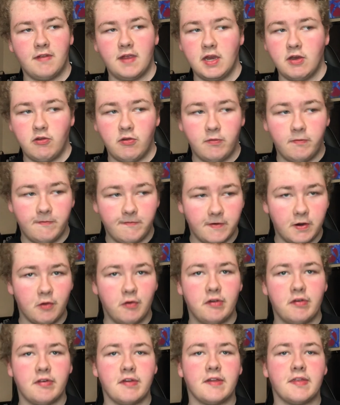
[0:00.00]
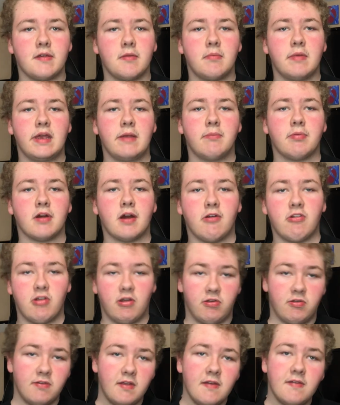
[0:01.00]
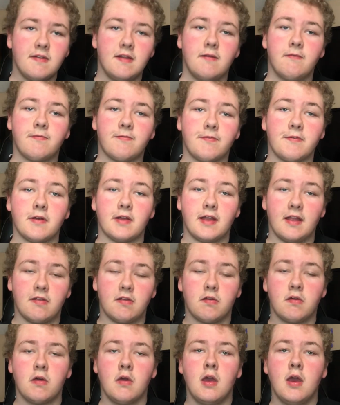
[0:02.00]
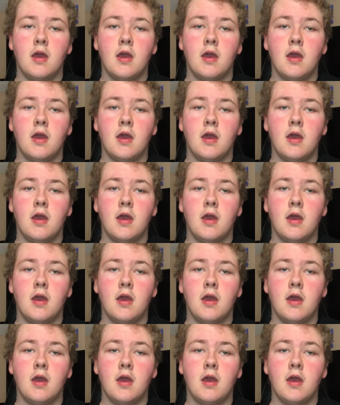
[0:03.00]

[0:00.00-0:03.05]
need to focus on their main projects. Disney forgets